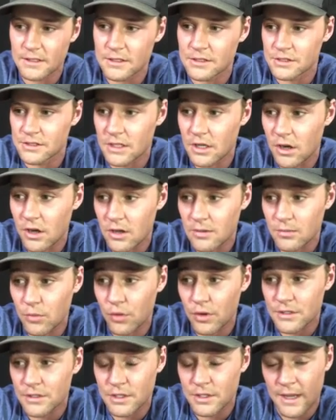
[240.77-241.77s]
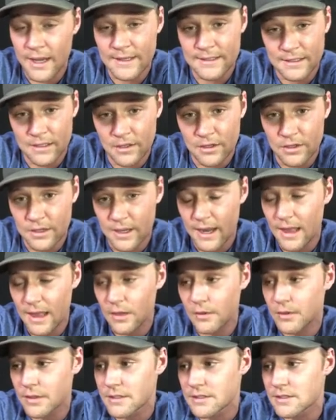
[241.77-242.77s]
she onboarded to 1,800
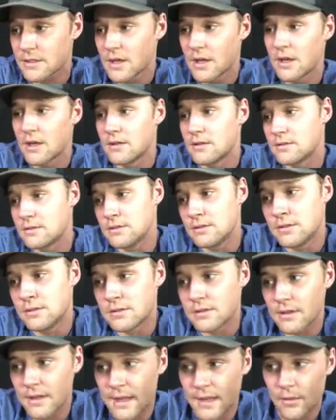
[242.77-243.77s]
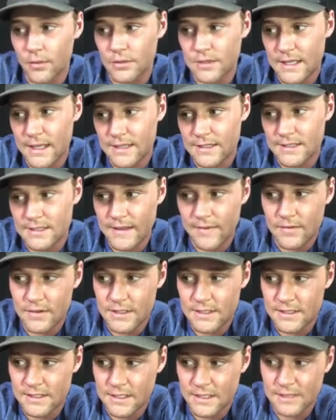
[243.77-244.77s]
calories and was at
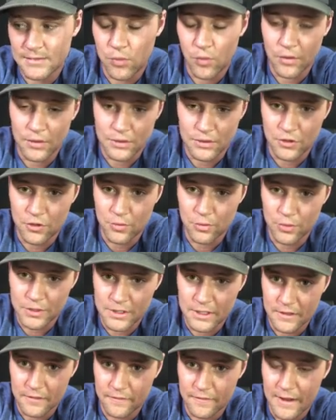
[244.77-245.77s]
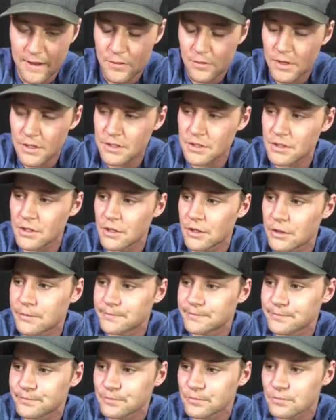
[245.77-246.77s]
76.2% fat ratio.
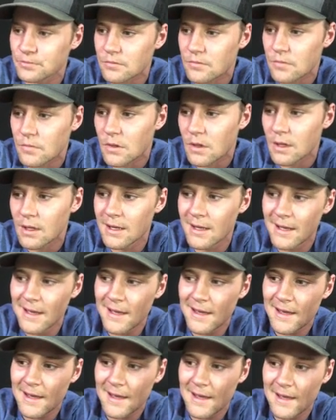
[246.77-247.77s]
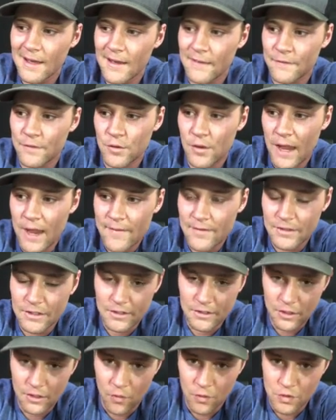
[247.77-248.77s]
If you haven't done the
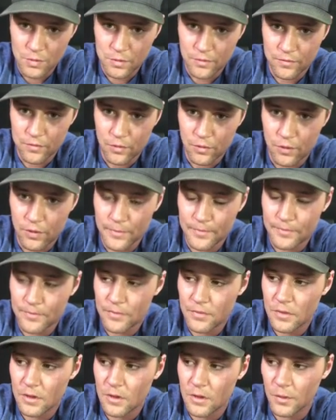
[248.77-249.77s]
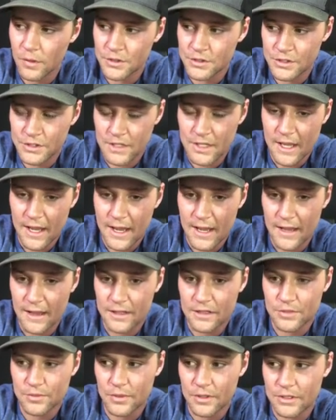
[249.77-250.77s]
course before, which she
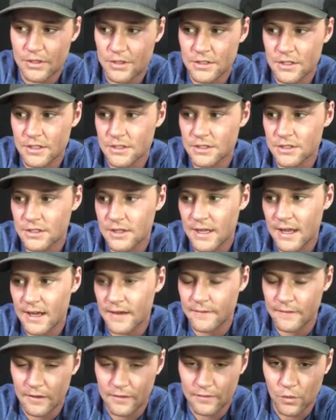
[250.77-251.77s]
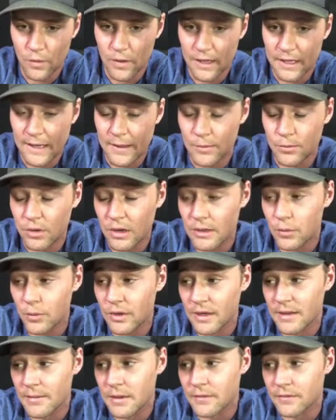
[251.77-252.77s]
has, but since she kind of fell off the wagon, I'd probably
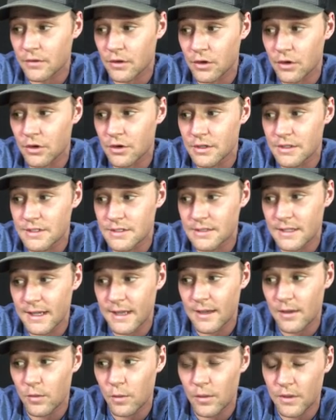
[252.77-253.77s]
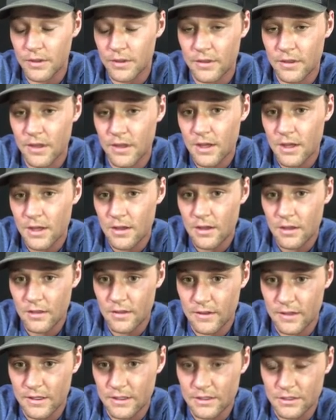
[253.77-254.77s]
recommend for her to stay with
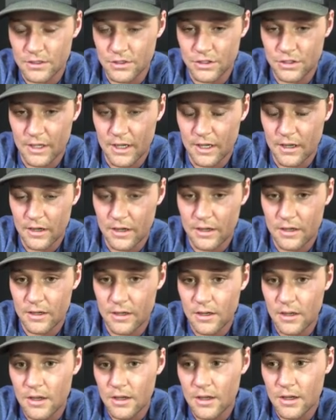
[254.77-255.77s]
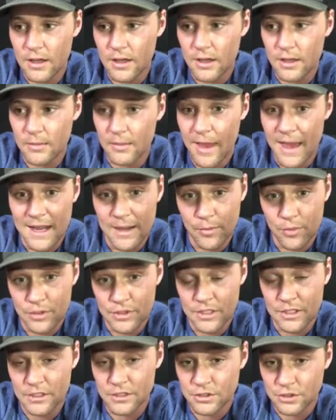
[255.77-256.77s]
the generic
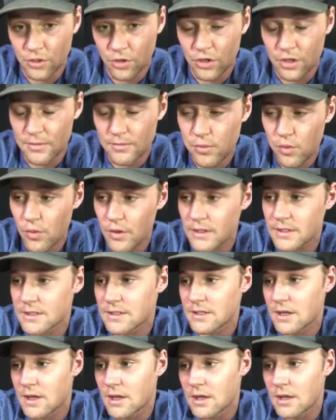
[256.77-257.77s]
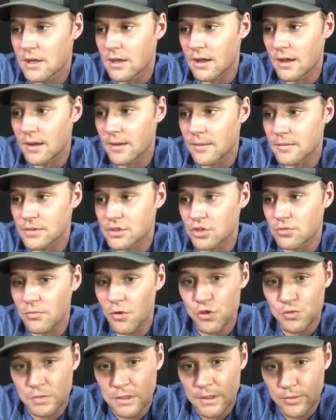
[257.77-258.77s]
80% starting point. So
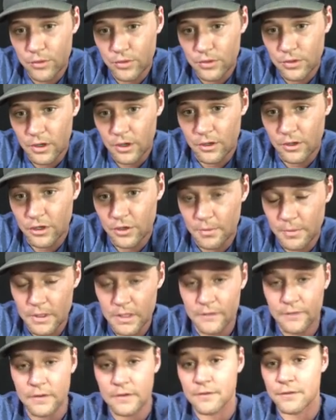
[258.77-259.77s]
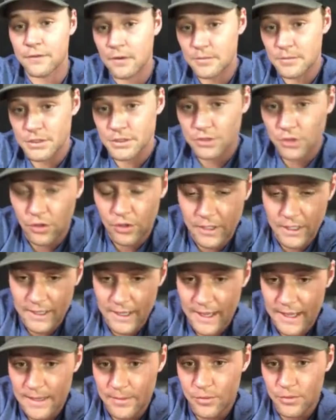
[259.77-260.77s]
most people are going to benefit from starting at
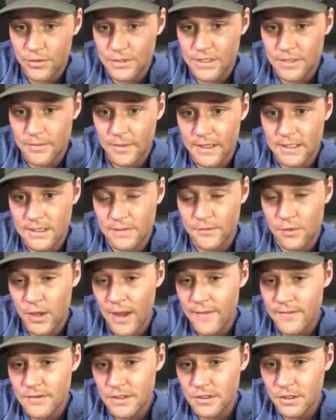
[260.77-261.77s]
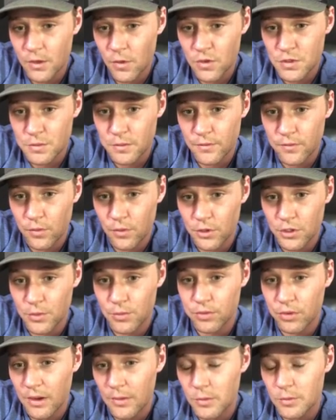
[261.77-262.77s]
80% because if you haven't done the course before, you
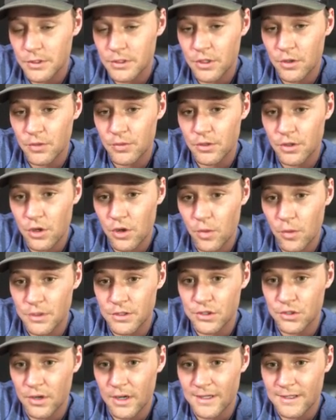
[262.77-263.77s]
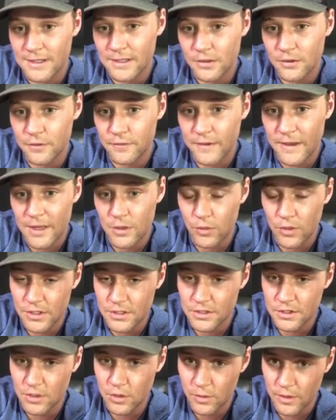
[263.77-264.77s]
probably don't know what your ideal fat
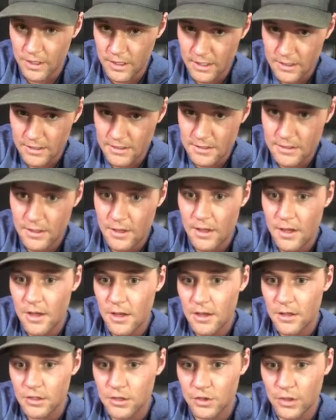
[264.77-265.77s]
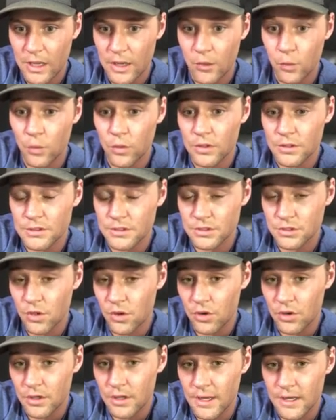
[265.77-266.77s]
ratio is. So I would
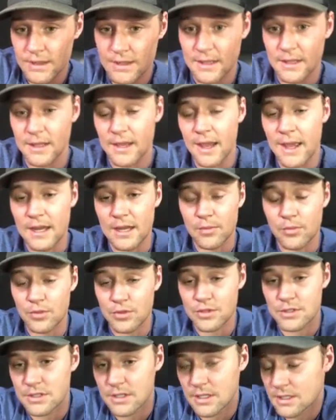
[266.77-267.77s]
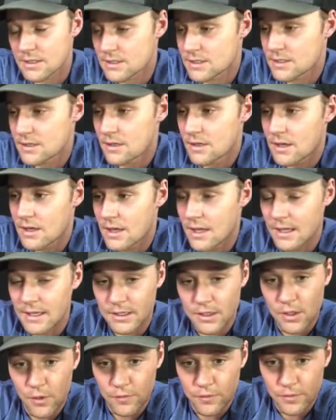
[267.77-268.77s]
start at the 80% and
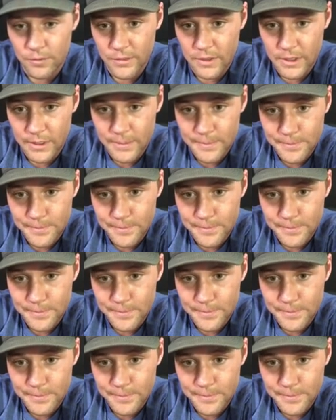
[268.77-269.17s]
go from there.